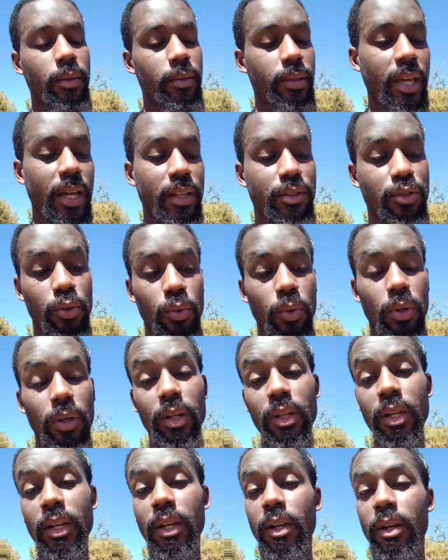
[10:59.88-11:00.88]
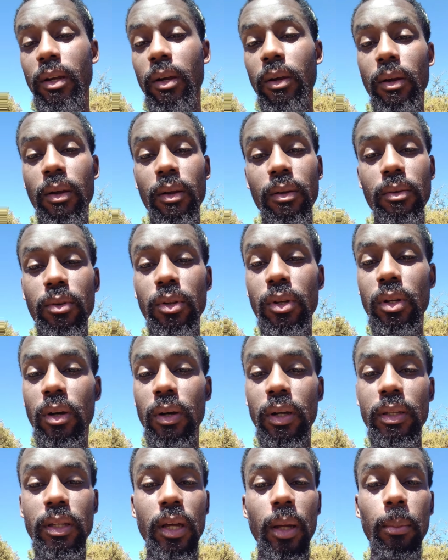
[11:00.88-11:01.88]
that you would hear,
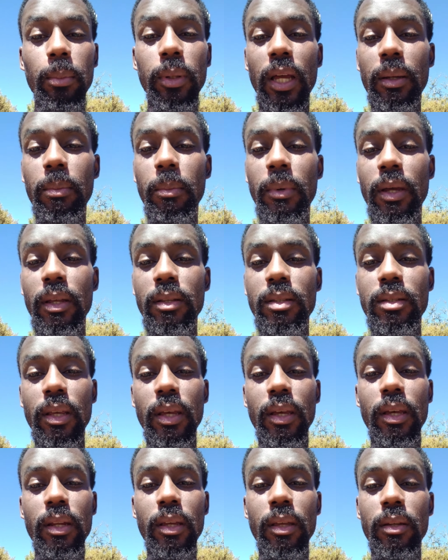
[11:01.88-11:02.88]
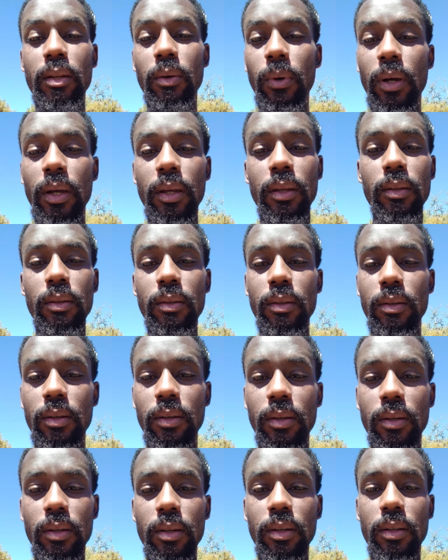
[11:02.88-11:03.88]
a young black man saying anyway.
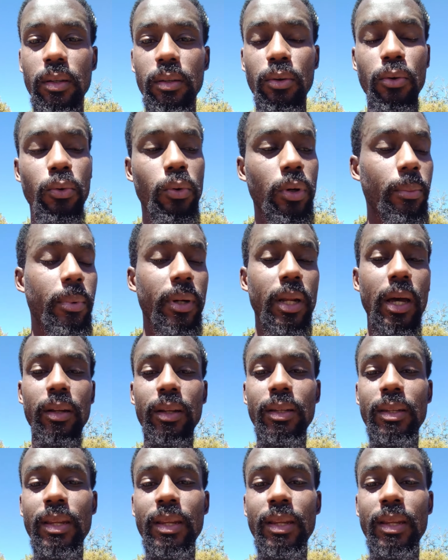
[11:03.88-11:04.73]
Grew up without a